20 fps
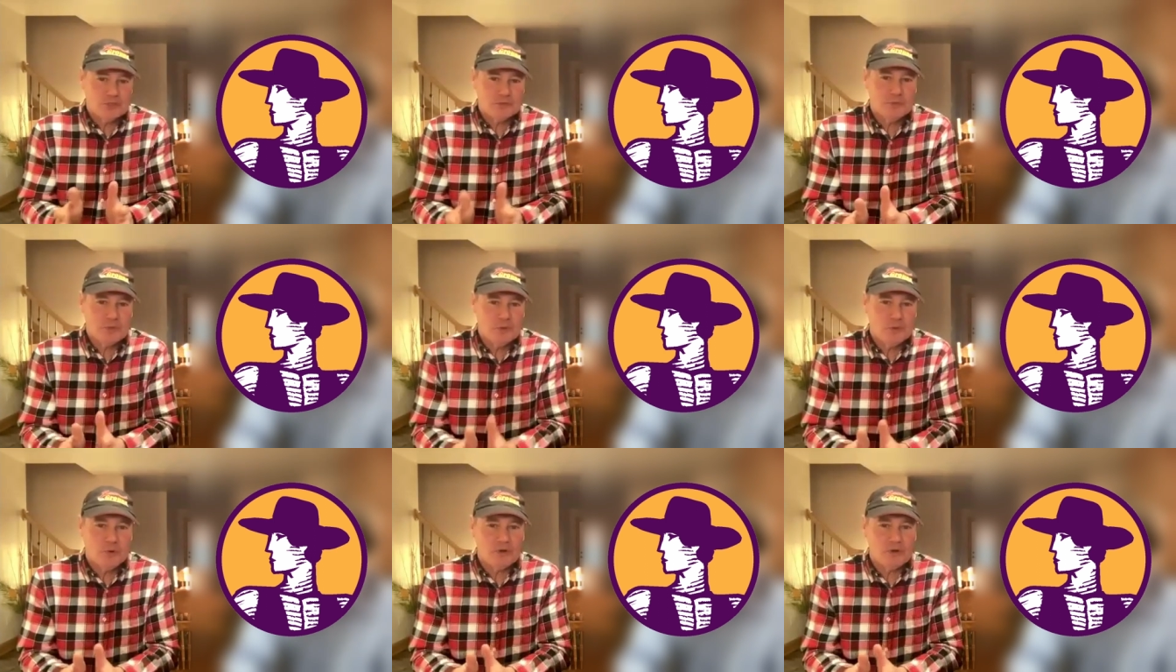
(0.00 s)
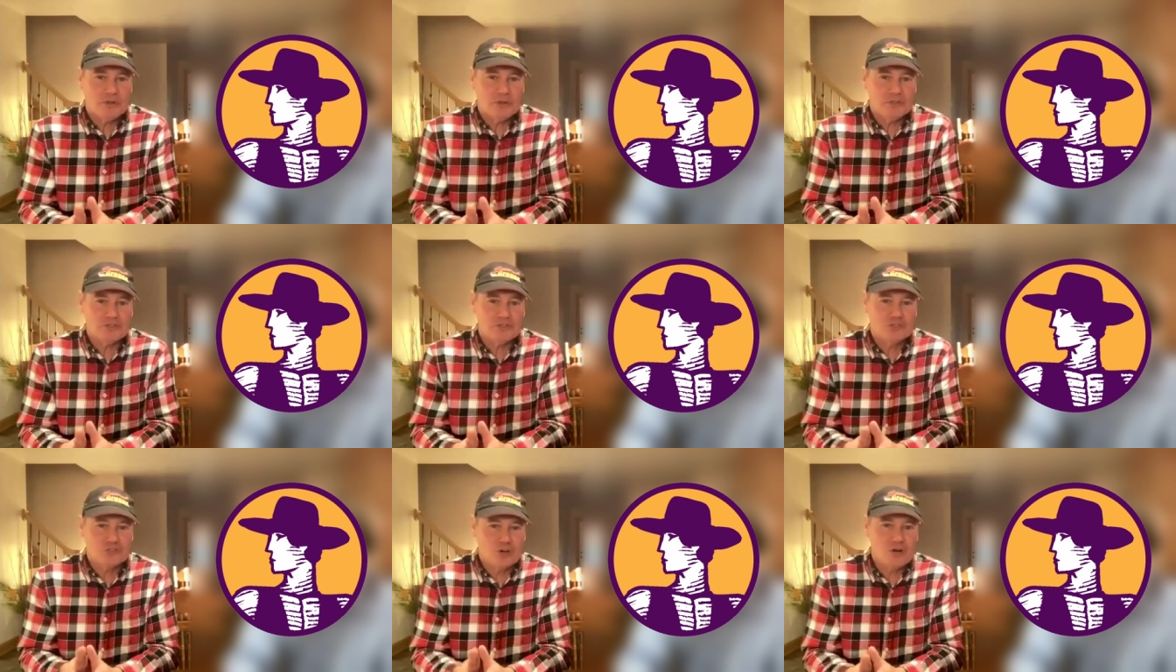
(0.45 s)
are supposed to be
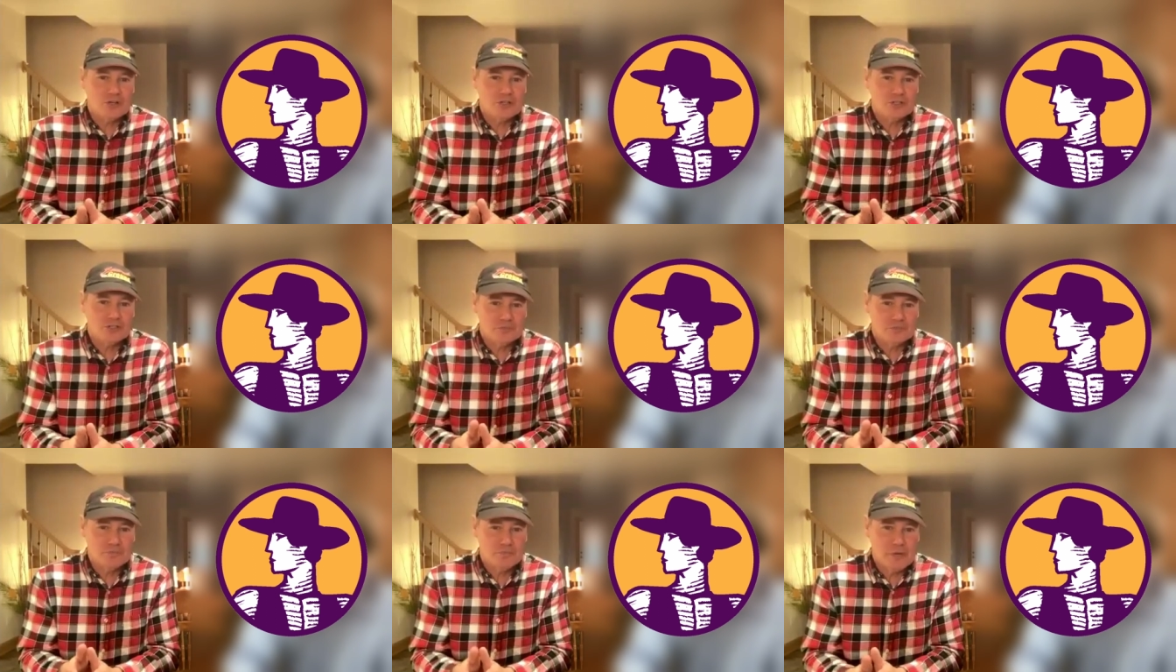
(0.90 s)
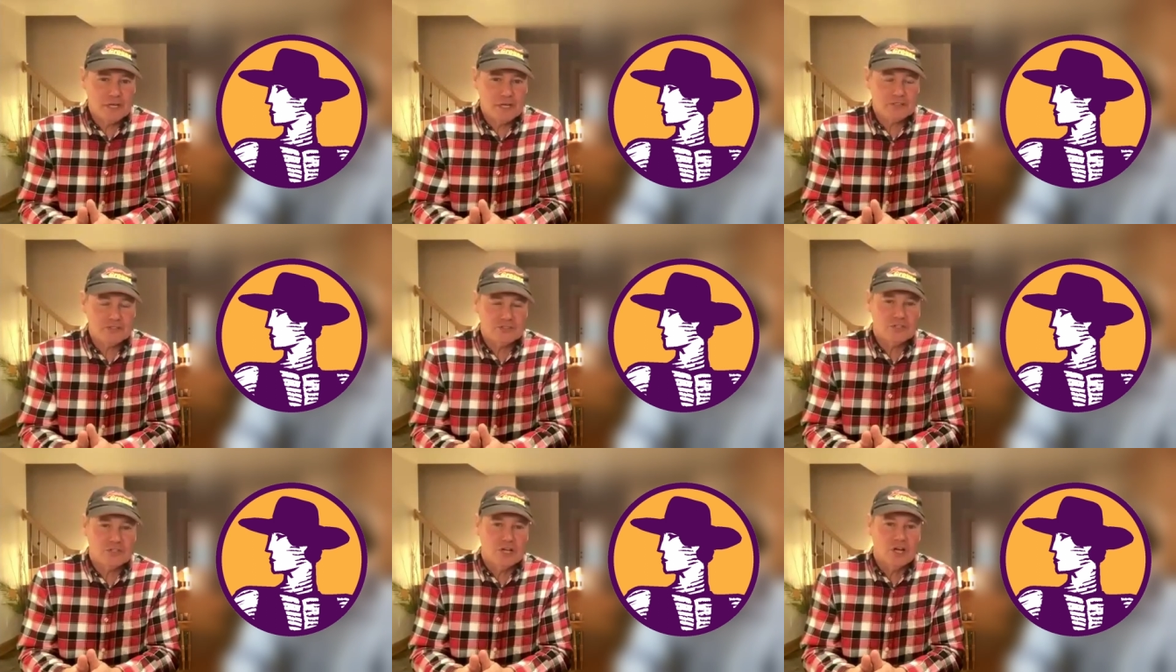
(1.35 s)
one of the
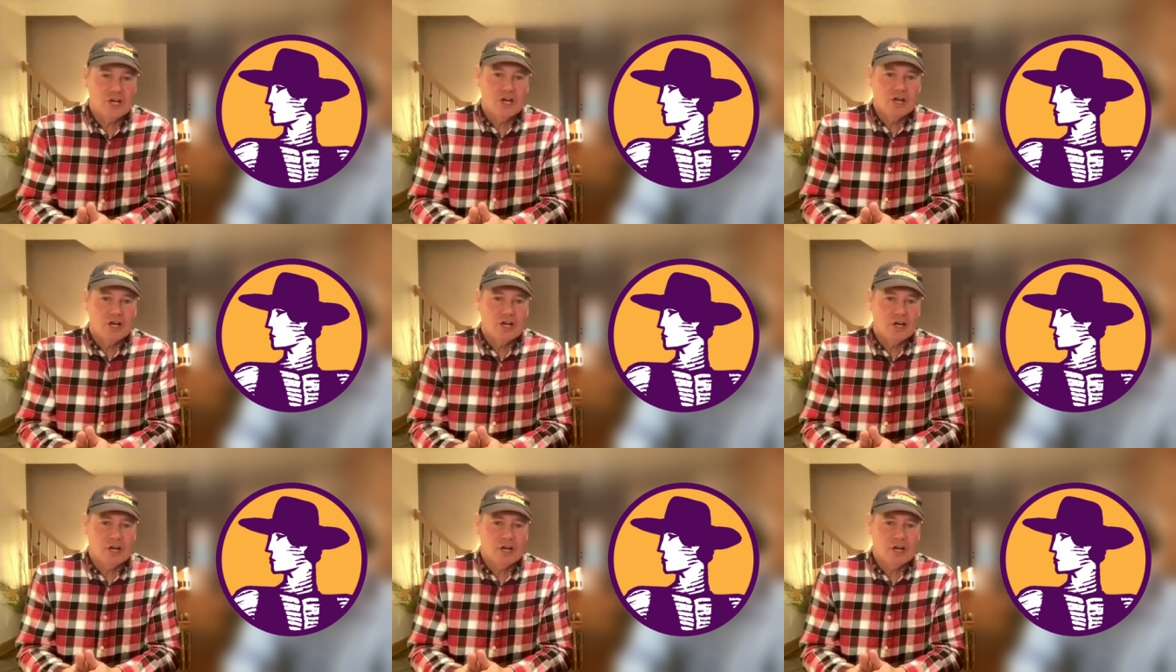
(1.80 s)
strongest, best,